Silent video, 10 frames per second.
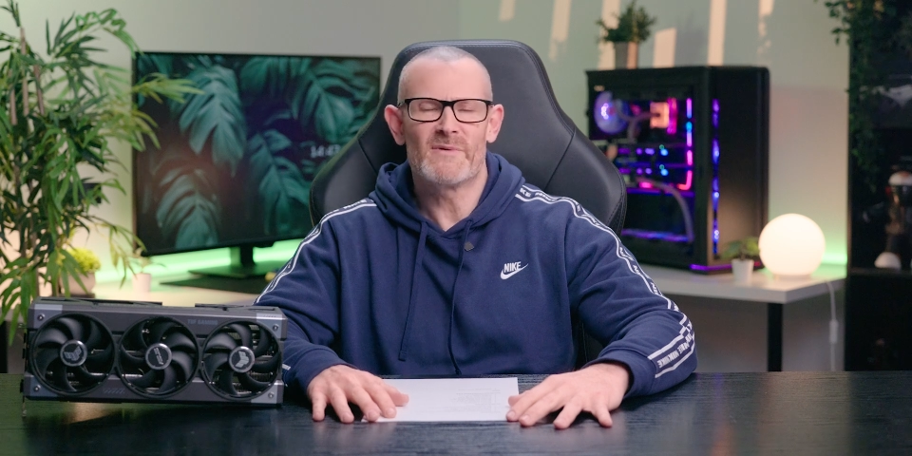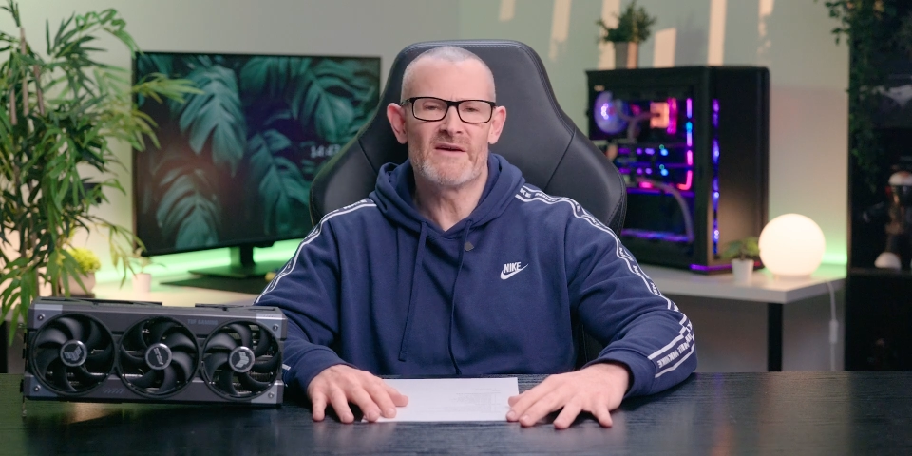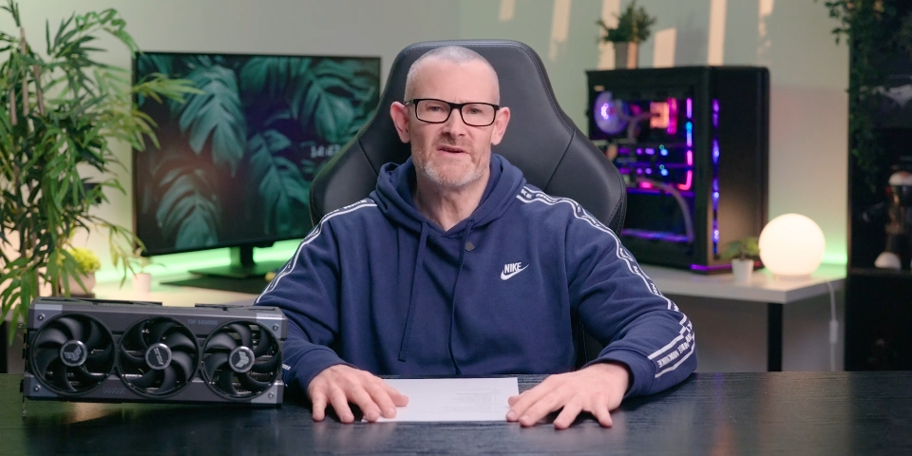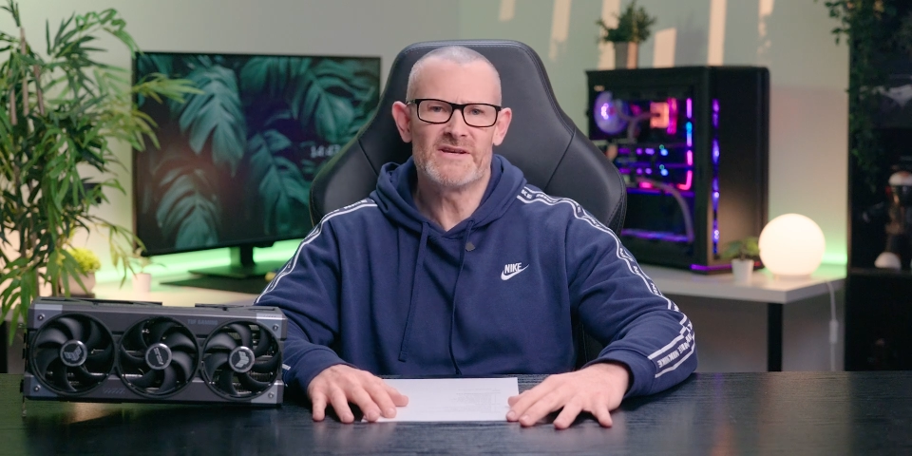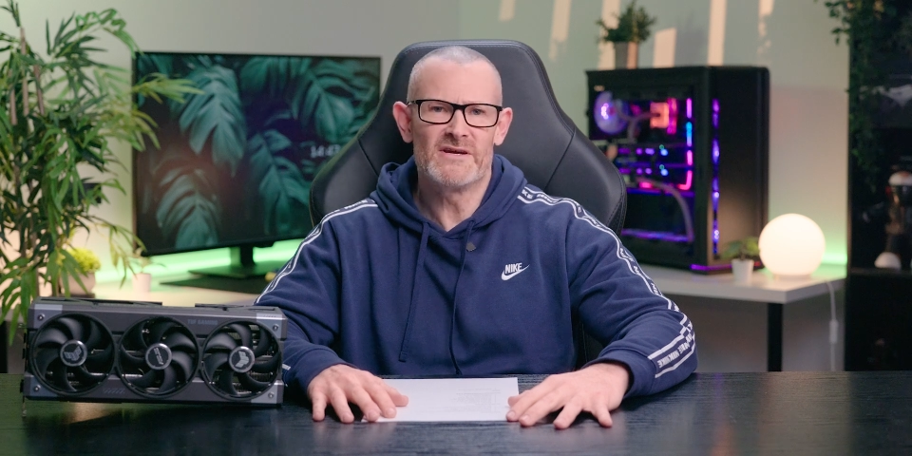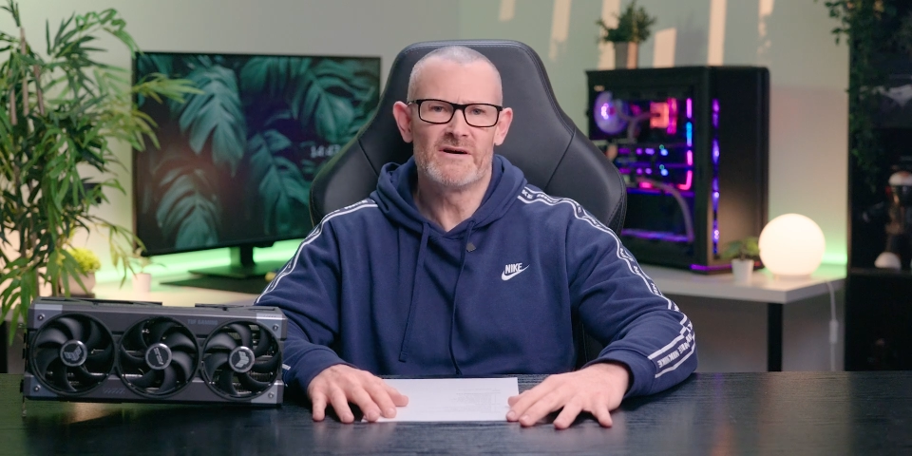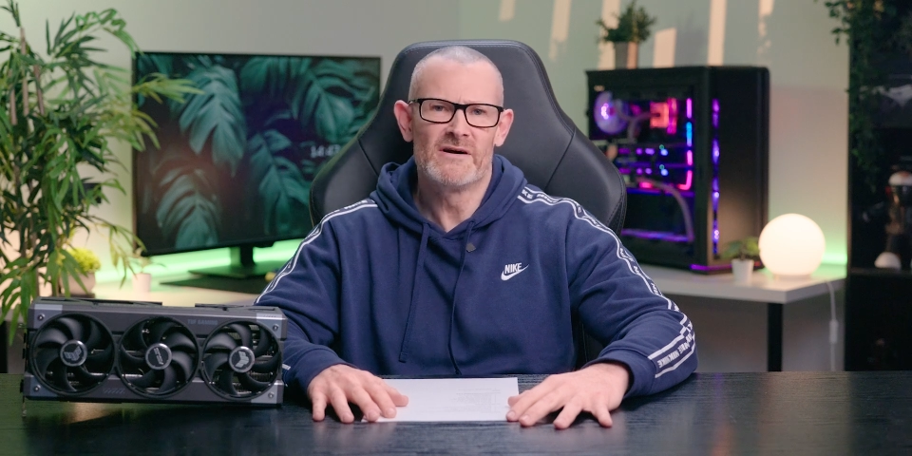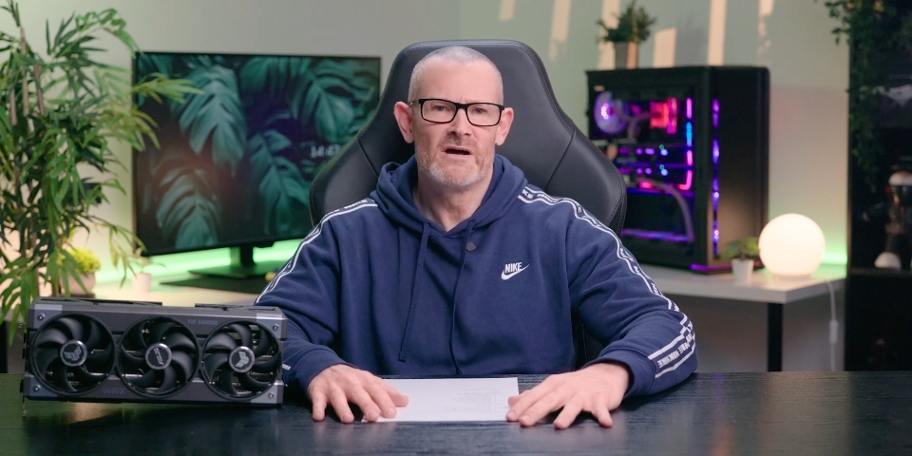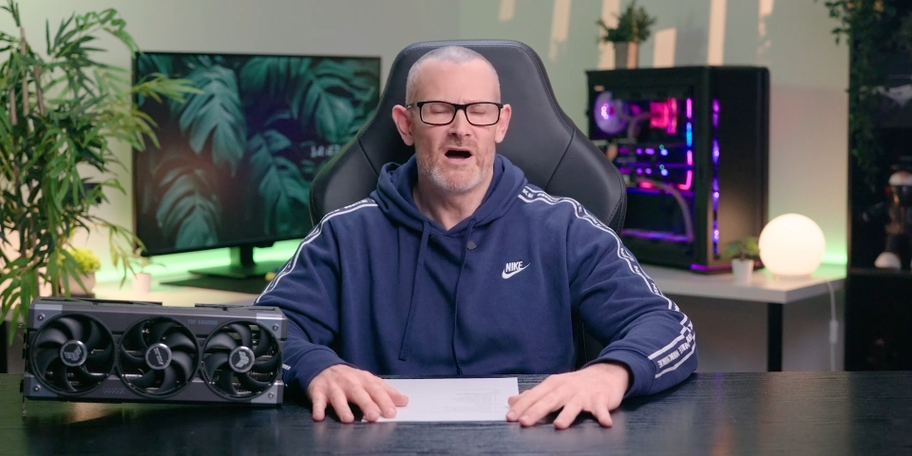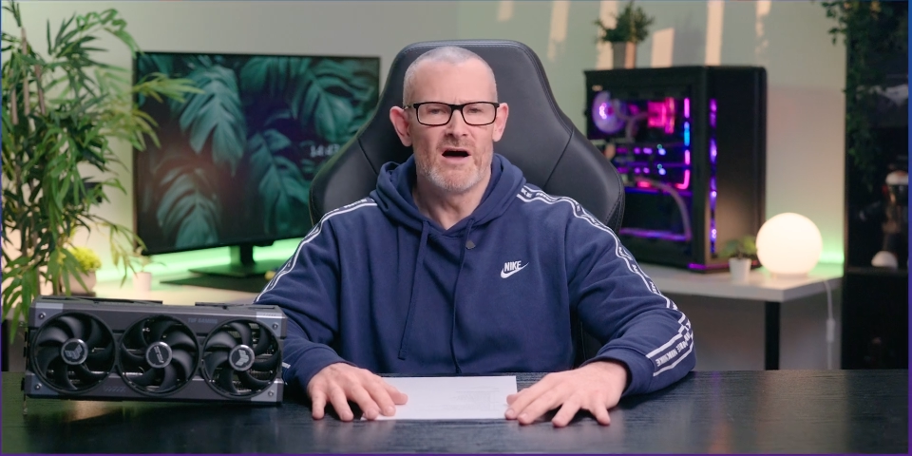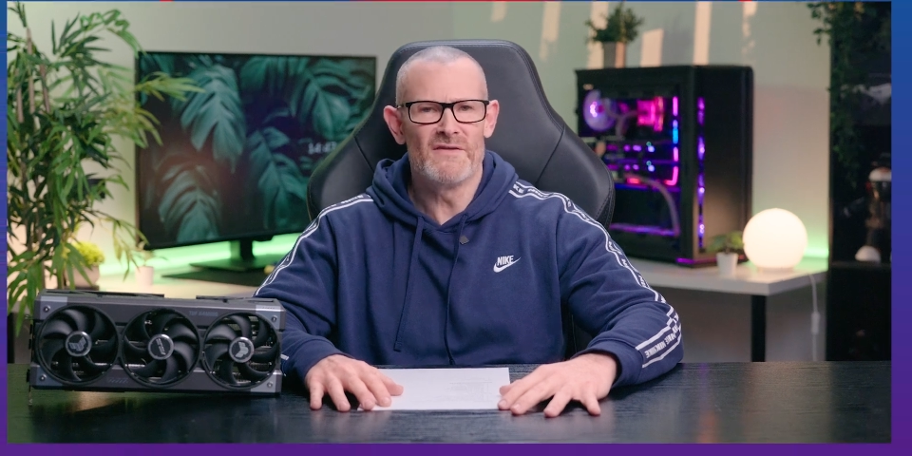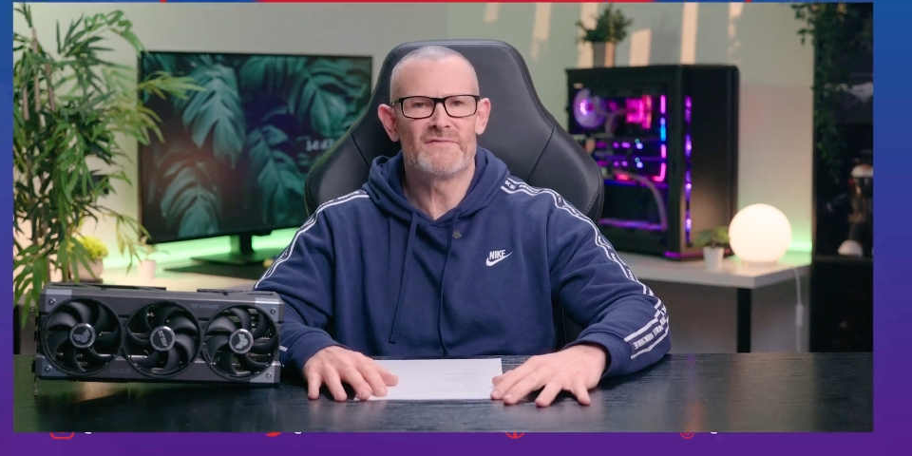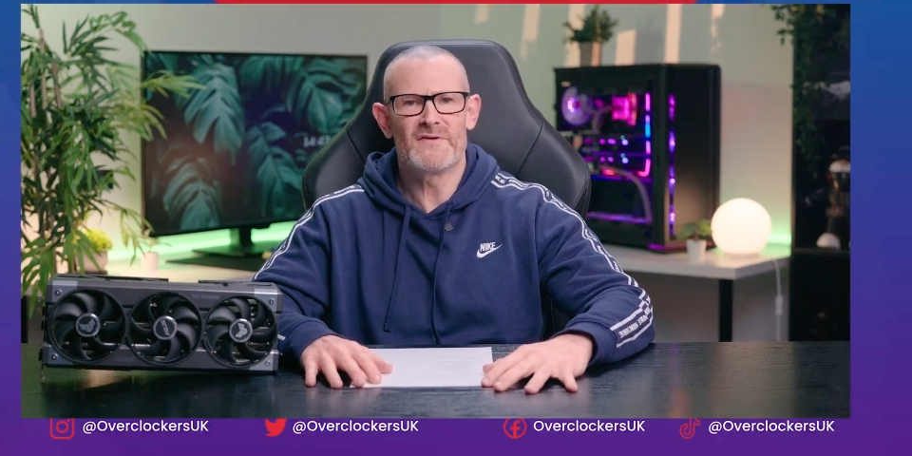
my video on the